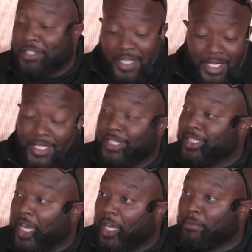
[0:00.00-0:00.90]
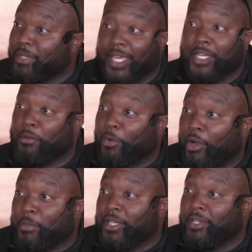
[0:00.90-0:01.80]
get a job, can't get an
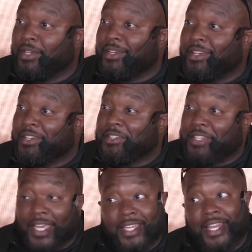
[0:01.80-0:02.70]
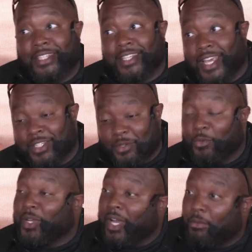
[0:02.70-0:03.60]
apartment, can't get education
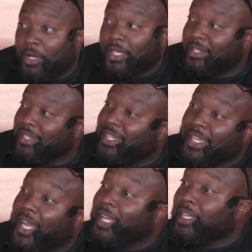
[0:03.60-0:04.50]
without what? An ID.